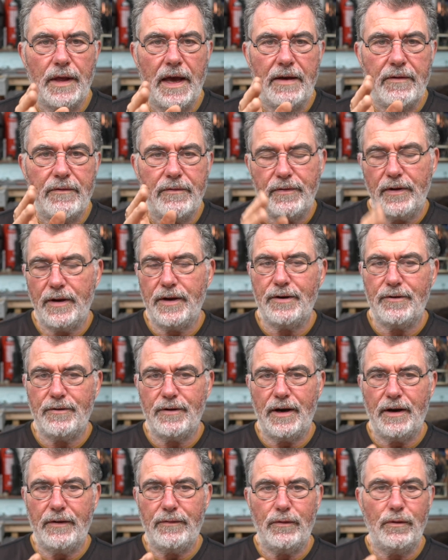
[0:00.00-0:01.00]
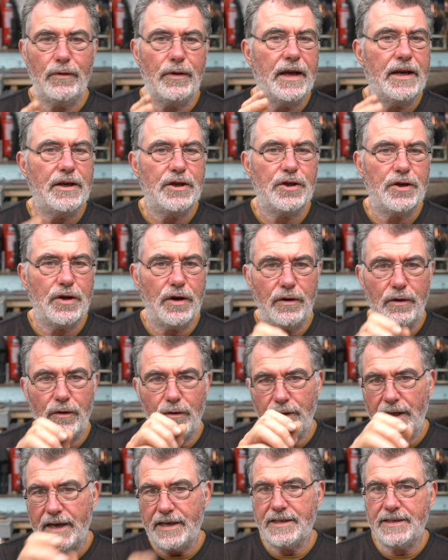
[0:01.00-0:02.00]
that photograph or that shot
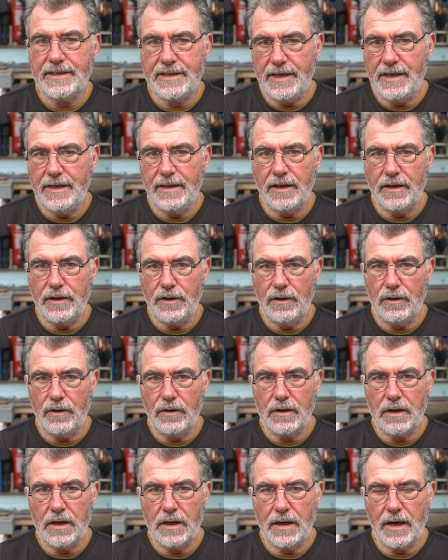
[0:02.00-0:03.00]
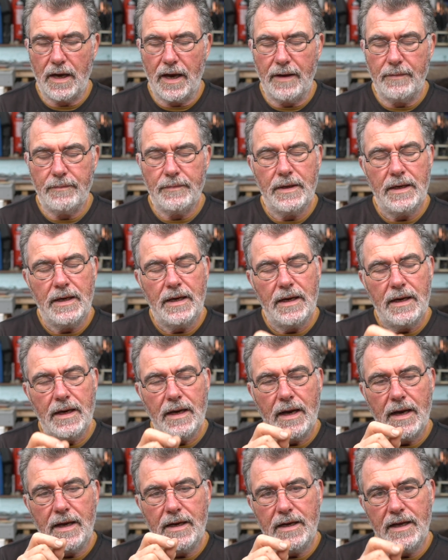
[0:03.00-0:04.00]
or that scene that you're looking at,
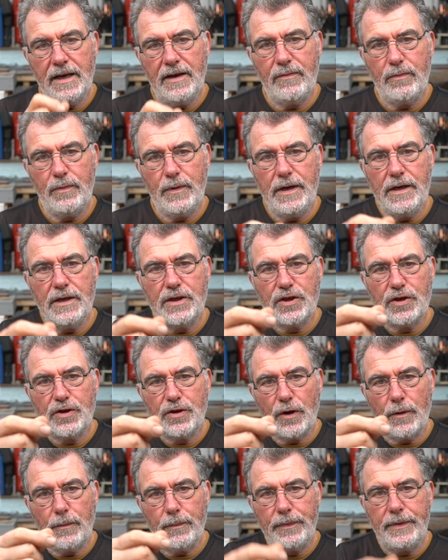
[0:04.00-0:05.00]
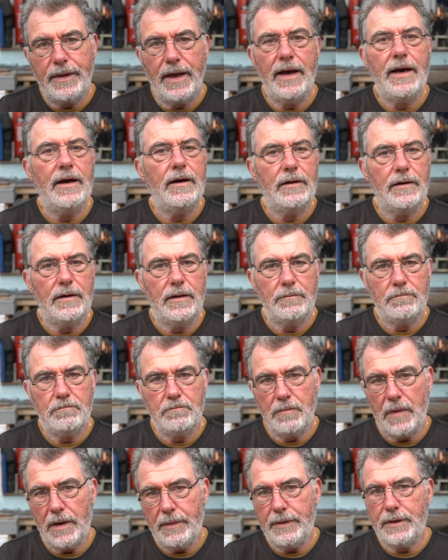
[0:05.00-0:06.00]
and if we stop down
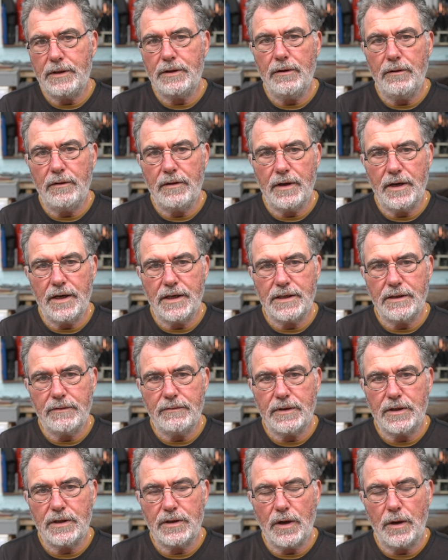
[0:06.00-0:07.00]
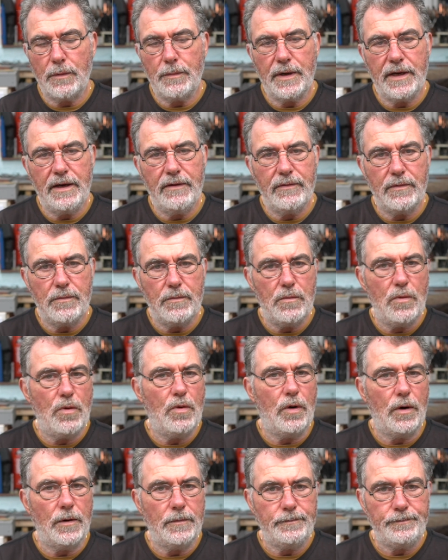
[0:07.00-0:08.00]
maybe 2/3 of a stop, even
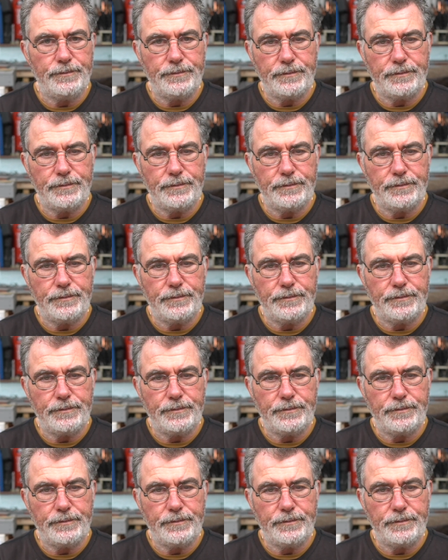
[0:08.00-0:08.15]
more,